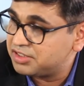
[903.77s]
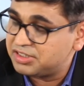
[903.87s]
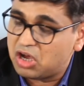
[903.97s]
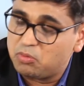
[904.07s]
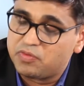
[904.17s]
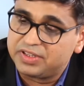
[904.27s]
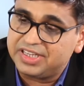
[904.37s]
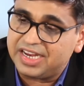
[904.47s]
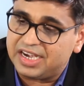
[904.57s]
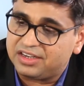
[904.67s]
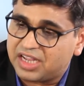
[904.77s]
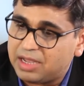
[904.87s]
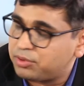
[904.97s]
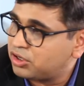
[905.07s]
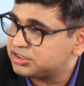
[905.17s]
We're now moving the
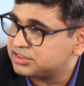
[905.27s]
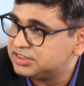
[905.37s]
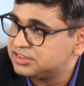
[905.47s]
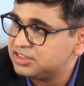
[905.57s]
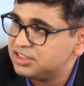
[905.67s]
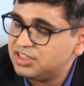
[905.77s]
entire processes